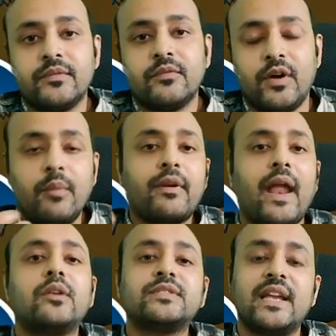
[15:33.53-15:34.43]
What I'm
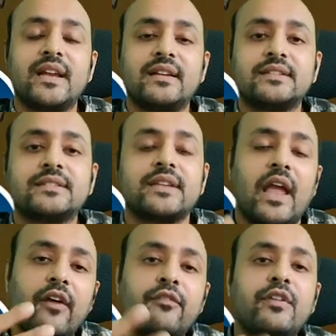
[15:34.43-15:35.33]
trying to say is,
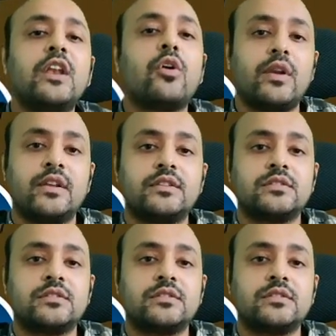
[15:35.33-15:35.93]
every knowledge